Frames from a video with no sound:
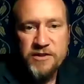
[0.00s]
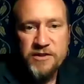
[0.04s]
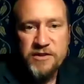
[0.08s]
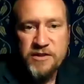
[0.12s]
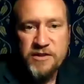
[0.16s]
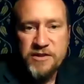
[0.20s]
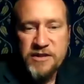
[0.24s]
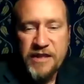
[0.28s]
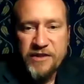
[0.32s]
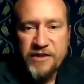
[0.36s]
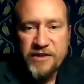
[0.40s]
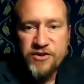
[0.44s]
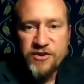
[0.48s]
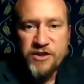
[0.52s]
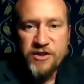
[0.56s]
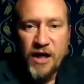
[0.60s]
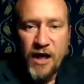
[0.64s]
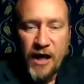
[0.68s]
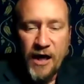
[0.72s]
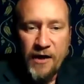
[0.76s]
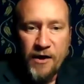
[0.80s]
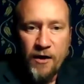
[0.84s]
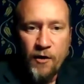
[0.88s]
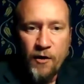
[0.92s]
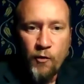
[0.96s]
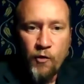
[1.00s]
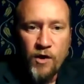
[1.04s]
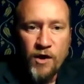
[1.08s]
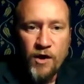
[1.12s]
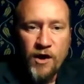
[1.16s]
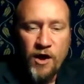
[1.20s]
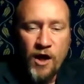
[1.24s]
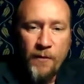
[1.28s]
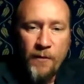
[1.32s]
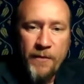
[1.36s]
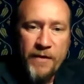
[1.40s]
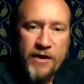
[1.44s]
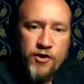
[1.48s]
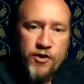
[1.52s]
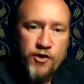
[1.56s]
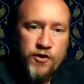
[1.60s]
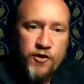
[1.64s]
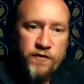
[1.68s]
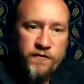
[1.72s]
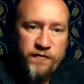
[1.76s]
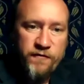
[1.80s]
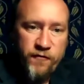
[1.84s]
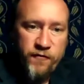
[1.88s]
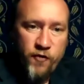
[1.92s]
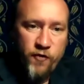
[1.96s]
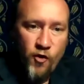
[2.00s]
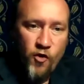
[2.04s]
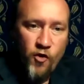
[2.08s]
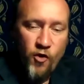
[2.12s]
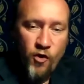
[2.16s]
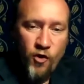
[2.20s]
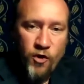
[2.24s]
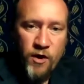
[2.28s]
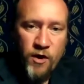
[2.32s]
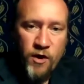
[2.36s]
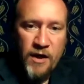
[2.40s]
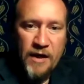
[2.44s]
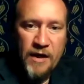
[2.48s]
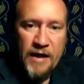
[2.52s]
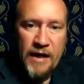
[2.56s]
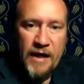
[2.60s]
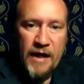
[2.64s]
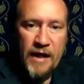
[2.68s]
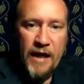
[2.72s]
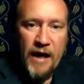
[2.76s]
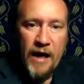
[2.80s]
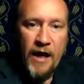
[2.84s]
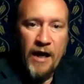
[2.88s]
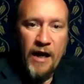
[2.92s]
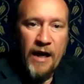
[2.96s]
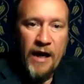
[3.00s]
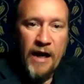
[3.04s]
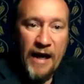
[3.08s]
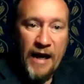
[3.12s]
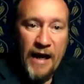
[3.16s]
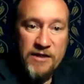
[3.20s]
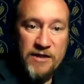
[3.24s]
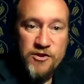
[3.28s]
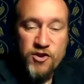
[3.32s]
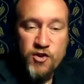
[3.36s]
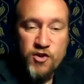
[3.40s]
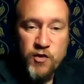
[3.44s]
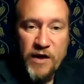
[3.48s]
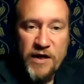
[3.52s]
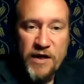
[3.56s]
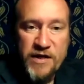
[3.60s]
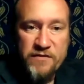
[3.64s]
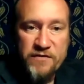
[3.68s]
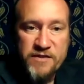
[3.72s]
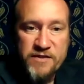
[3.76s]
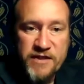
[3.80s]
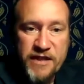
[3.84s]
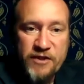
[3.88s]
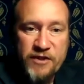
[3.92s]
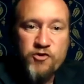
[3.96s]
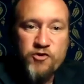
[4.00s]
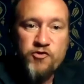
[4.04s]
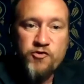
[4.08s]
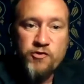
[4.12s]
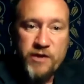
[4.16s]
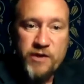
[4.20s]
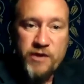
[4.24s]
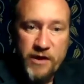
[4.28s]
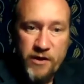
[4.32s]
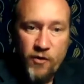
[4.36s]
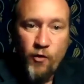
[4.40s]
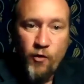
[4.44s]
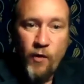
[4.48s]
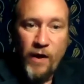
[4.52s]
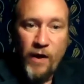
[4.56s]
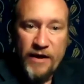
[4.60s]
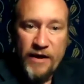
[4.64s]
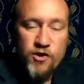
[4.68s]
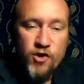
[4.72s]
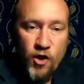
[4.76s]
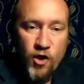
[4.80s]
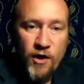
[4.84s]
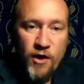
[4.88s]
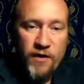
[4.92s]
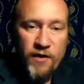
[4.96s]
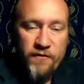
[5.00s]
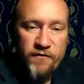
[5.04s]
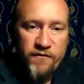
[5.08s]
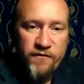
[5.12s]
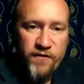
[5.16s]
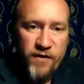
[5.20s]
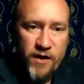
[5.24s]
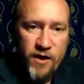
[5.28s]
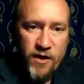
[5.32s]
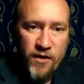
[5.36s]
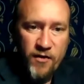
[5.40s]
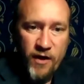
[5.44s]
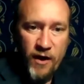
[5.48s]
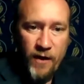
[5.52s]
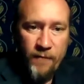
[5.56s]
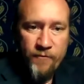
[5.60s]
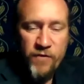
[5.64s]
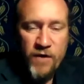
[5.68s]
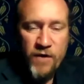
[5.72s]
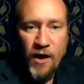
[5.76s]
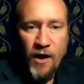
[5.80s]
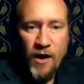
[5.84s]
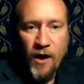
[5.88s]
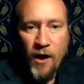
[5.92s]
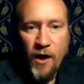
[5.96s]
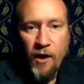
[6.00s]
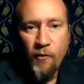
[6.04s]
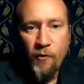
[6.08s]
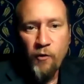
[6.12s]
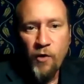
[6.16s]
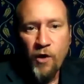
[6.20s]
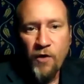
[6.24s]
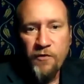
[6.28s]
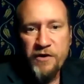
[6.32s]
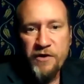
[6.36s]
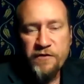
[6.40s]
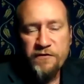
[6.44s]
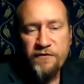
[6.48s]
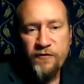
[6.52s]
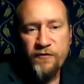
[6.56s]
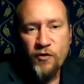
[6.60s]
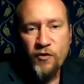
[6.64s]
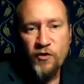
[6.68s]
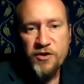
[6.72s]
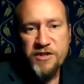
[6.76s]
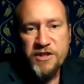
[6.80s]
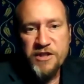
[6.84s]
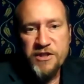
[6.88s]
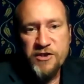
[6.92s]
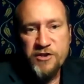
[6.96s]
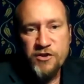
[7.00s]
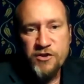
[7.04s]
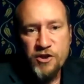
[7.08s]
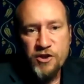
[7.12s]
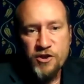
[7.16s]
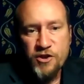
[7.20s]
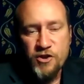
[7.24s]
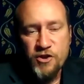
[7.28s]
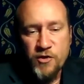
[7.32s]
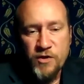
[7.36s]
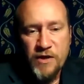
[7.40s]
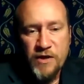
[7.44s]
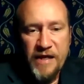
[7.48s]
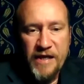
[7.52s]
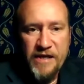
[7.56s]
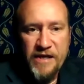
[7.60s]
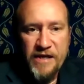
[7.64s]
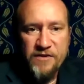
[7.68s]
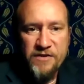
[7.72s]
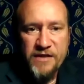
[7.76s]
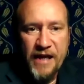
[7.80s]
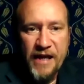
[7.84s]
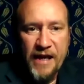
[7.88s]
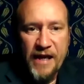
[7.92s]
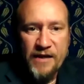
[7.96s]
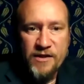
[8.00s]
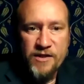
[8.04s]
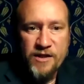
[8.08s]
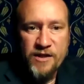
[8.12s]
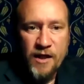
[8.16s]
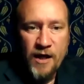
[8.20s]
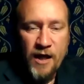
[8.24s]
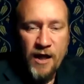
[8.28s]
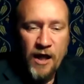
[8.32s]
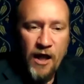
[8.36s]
said Steiner, were coming to the fore as the 20th century went on and further. And what these forces do is that